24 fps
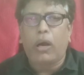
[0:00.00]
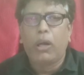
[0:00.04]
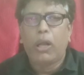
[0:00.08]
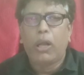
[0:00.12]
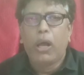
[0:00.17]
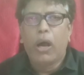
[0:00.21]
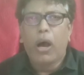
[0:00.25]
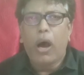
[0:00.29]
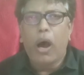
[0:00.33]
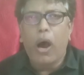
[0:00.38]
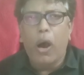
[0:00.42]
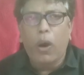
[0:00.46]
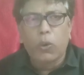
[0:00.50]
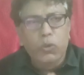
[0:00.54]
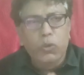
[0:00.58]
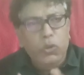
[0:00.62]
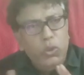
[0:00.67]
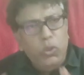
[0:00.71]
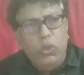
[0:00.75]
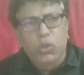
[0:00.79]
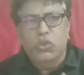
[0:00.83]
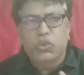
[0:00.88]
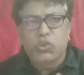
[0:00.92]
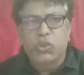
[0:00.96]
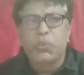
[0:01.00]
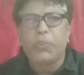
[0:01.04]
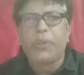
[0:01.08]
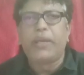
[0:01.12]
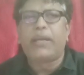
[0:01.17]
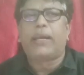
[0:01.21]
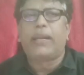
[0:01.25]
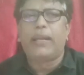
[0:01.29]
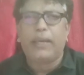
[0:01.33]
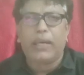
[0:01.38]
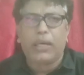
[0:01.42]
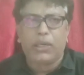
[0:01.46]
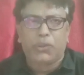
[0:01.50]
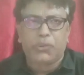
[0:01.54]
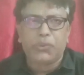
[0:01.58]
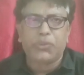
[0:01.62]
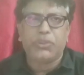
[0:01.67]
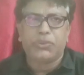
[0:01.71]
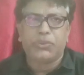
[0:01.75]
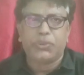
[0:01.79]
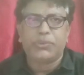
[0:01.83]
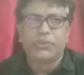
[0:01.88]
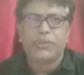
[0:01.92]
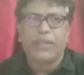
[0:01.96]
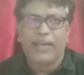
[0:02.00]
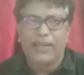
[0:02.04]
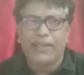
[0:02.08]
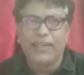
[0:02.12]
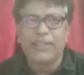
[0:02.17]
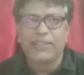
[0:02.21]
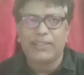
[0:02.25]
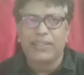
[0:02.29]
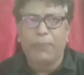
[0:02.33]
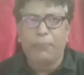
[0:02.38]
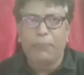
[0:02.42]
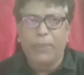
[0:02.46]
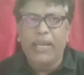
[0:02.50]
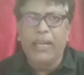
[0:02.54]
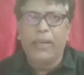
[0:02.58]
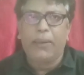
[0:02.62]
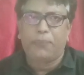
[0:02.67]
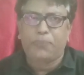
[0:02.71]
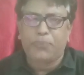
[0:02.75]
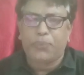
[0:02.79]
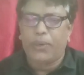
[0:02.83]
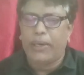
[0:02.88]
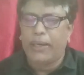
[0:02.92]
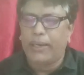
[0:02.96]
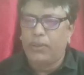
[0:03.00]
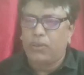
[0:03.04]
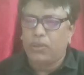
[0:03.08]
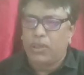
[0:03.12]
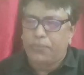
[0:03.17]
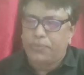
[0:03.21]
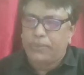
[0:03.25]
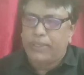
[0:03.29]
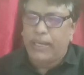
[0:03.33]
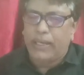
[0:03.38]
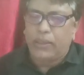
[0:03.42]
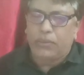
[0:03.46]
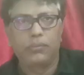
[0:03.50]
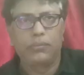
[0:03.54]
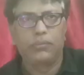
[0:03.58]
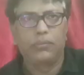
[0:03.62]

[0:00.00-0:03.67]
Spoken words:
outlook should be clear to you. That is the main point of that one.